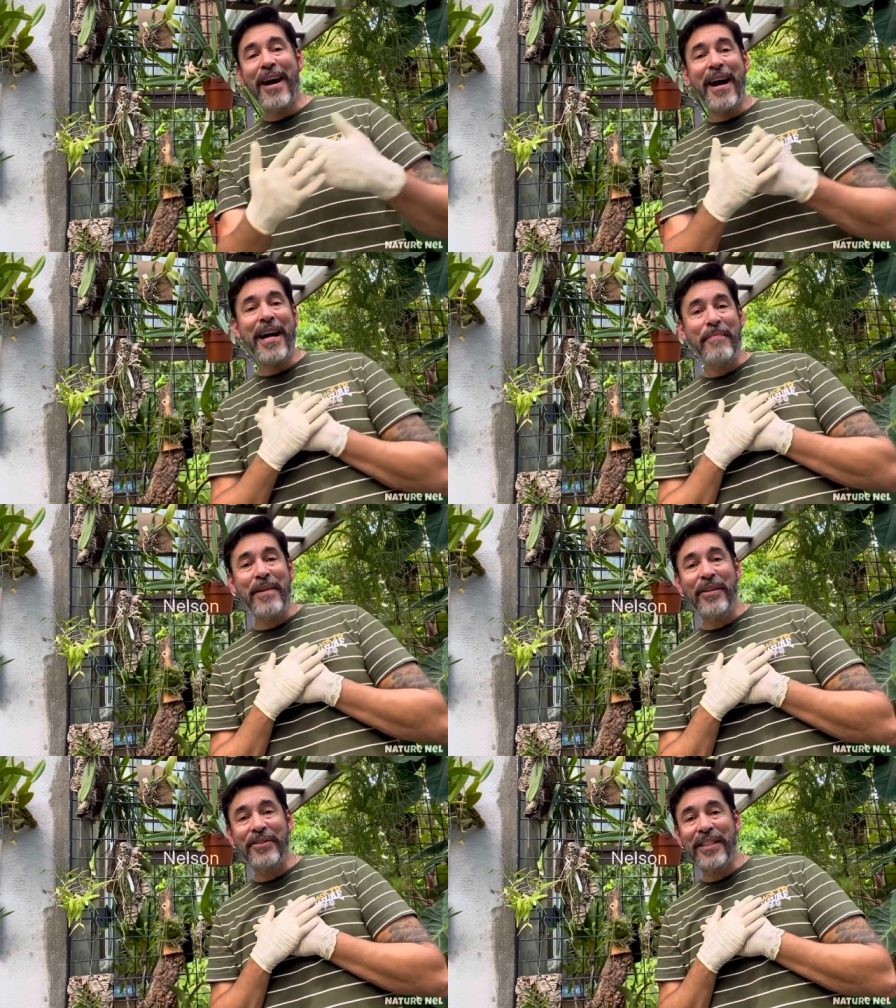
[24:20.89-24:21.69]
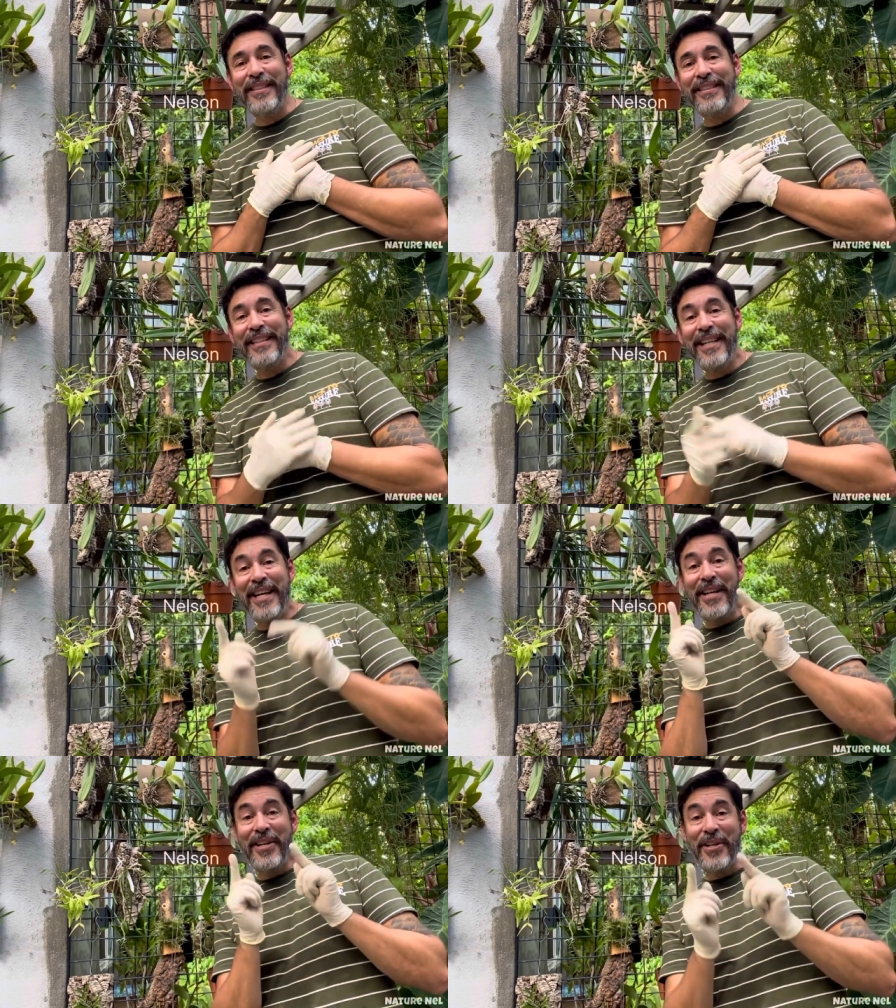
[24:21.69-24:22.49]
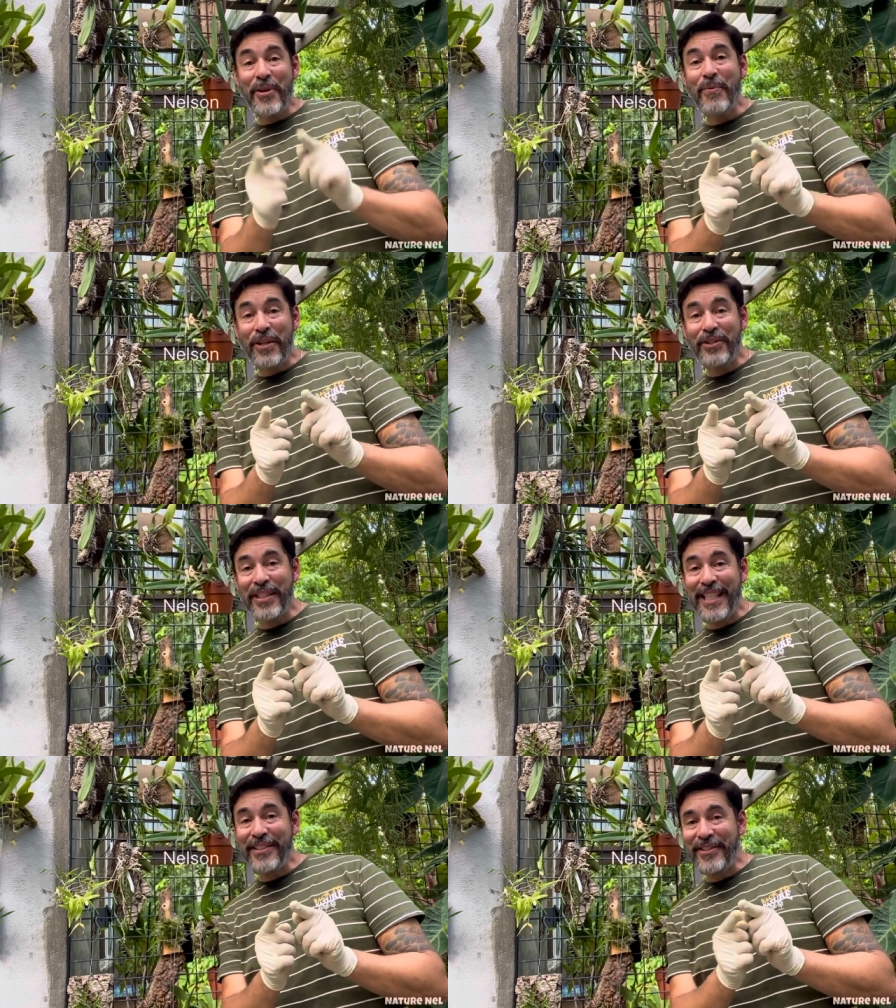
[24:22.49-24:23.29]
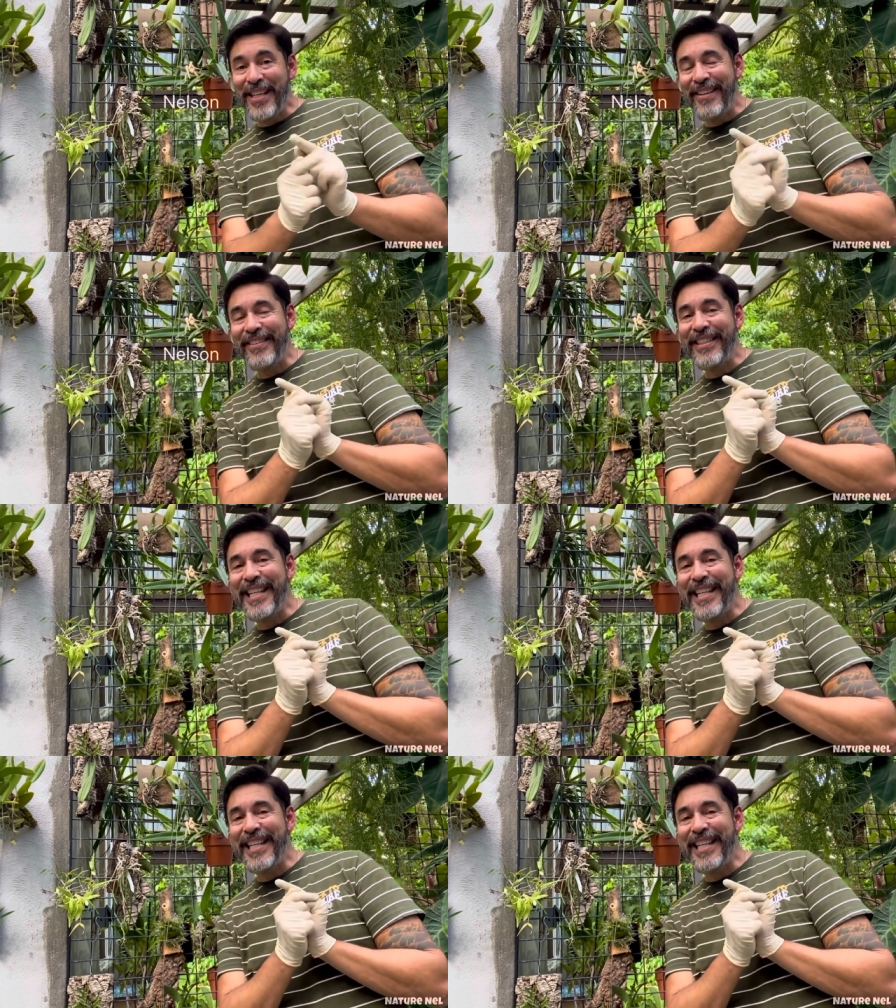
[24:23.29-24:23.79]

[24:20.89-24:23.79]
I am Nelson. You're watching Nature Now.